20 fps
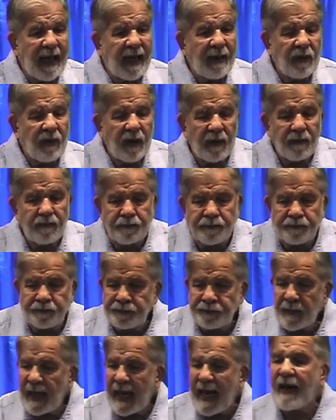And
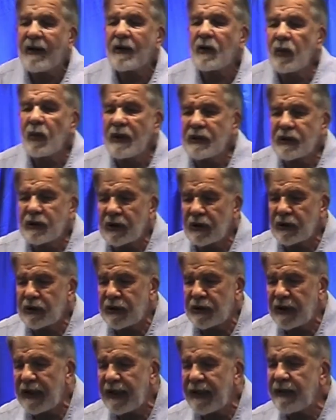how do we
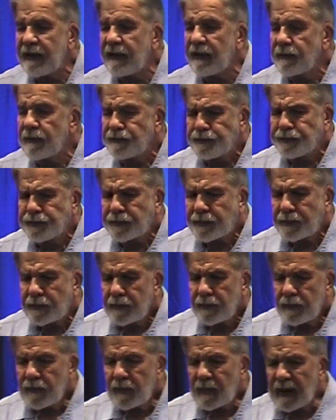succeed
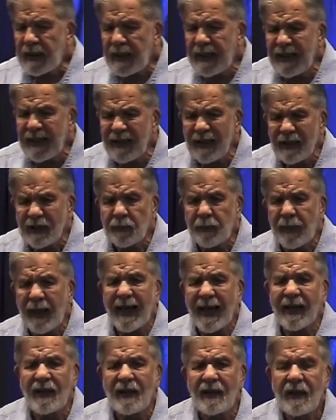in this
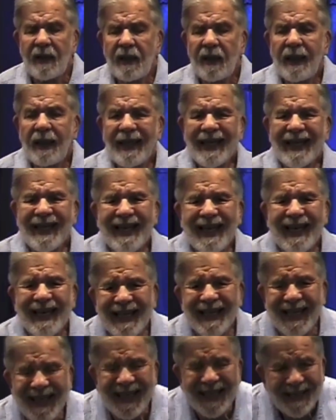battle? Get
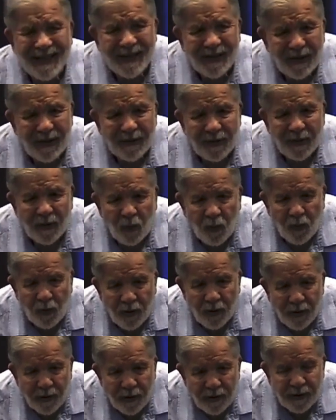into the
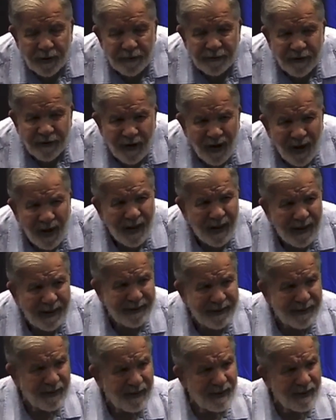Word of God.